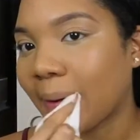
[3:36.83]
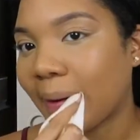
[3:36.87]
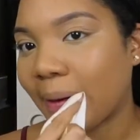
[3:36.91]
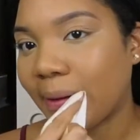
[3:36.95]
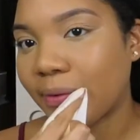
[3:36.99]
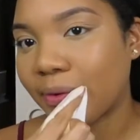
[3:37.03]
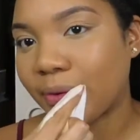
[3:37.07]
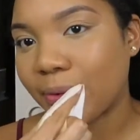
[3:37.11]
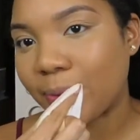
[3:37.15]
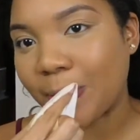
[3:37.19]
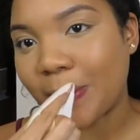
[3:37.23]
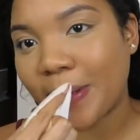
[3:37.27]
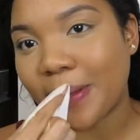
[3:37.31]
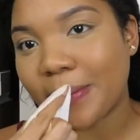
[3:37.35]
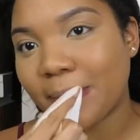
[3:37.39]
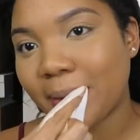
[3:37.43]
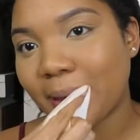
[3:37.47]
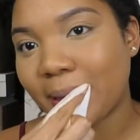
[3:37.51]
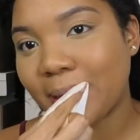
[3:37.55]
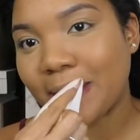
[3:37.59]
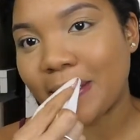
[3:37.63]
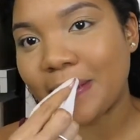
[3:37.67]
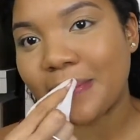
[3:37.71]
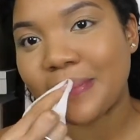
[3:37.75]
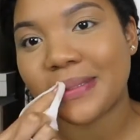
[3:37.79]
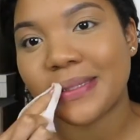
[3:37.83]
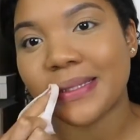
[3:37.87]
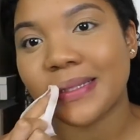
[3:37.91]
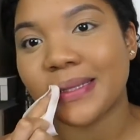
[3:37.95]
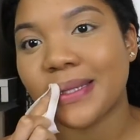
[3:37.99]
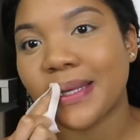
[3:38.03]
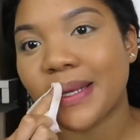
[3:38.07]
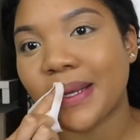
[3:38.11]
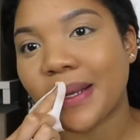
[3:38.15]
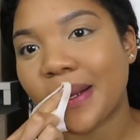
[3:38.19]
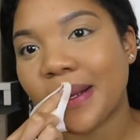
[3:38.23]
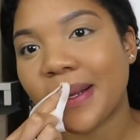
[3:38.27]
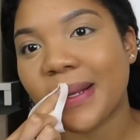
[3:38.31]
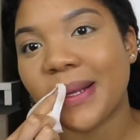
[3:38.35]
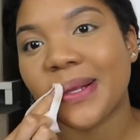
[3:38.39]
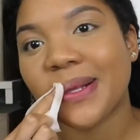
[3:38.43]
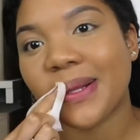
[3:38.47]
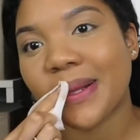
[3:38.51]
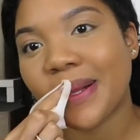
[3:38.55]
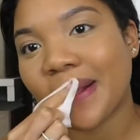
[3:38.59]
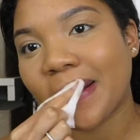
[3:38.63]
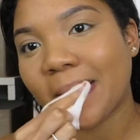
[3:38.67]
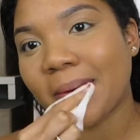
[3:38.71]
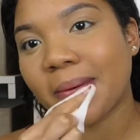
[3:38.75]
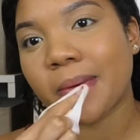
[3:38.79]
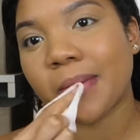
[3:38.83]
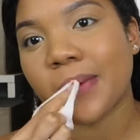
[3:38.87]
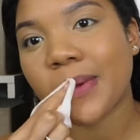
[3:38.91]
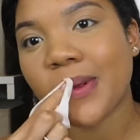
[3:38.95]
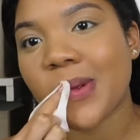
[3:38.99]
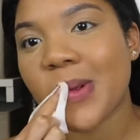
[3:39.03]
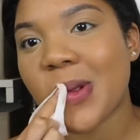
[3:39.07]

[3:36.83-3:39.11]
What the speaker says: I have to wipe my lips, I look crazy.